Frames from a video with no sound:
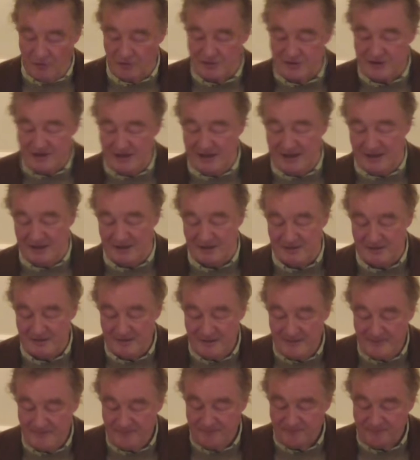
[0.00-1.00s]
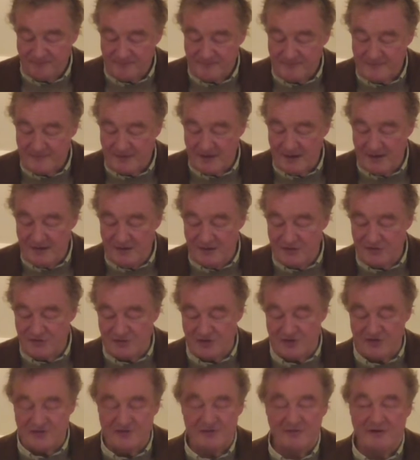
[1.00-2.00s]
14, and
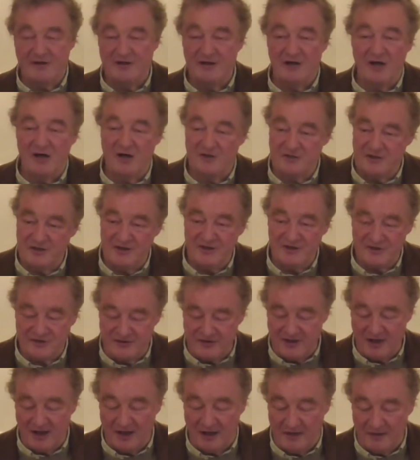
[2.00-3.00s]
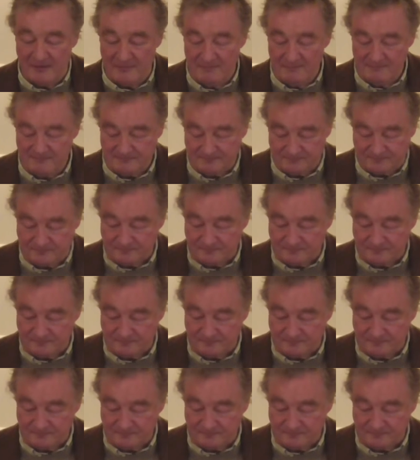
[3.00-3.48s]
it's just an artist's son.